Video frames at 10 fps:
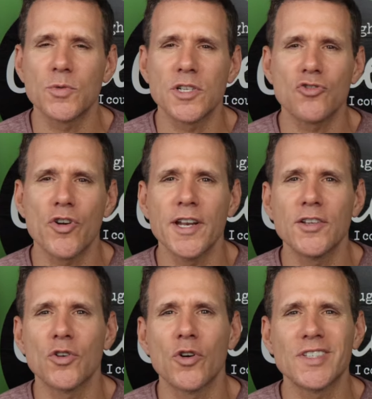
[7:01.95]
weeks training,
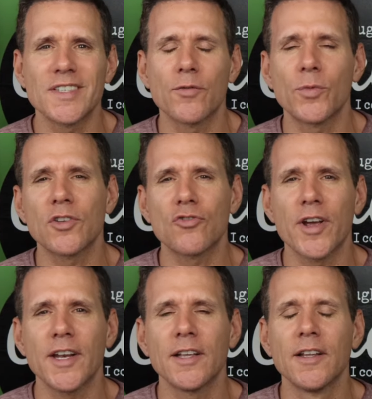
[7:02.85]
so I've got 7 weeks
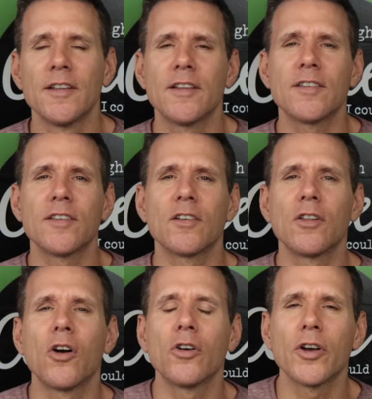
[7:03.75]
training. This is a
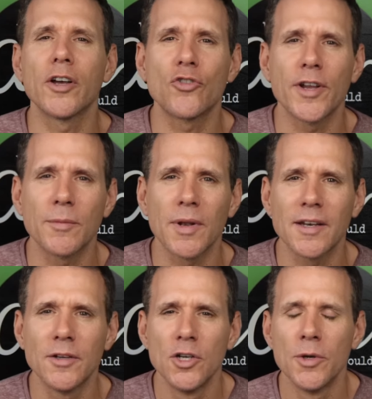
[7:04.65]
long training
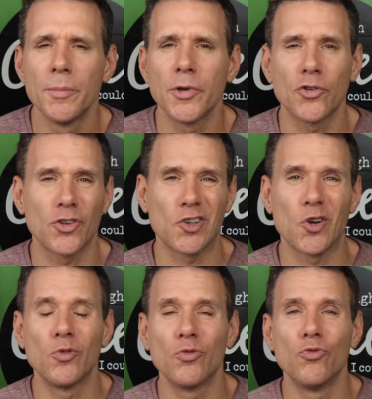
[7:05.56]
plan because I
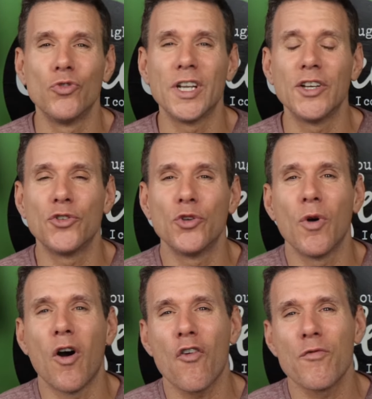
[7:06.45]
don't really do
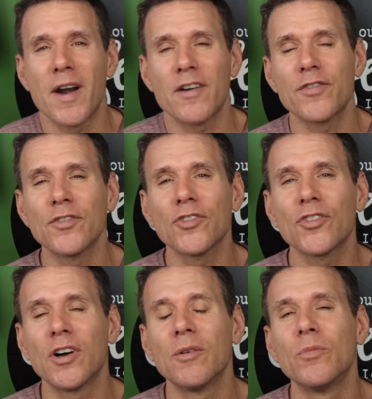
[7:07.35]
half
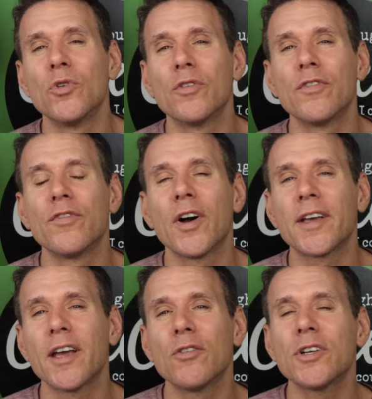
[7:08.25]
marathons. I'm more of a
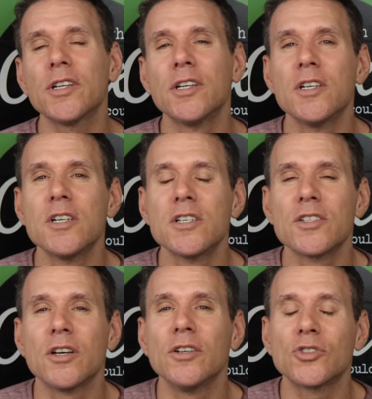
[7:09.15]
5k runner,
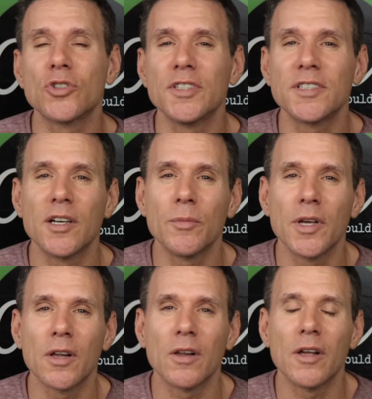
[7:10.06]
so it's going to take me
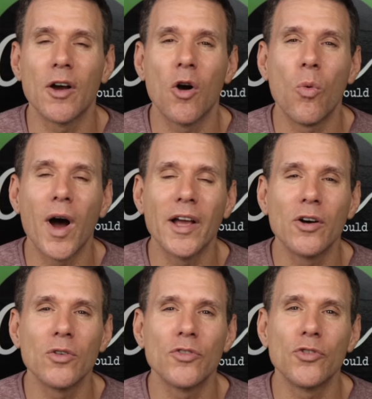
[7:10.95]
a
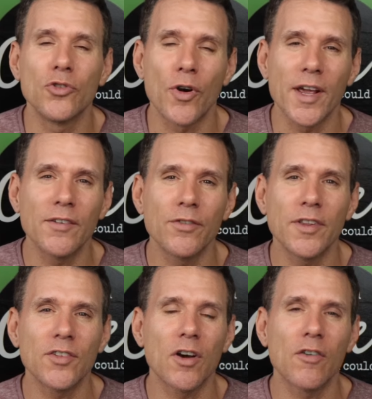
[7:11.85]
while to train for
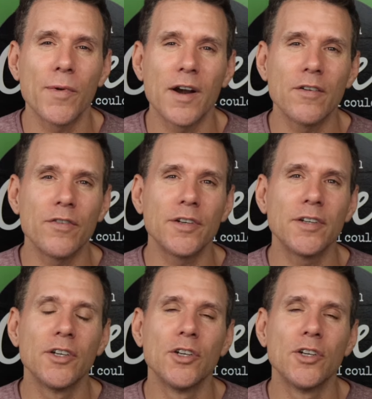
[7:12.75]
this half marathon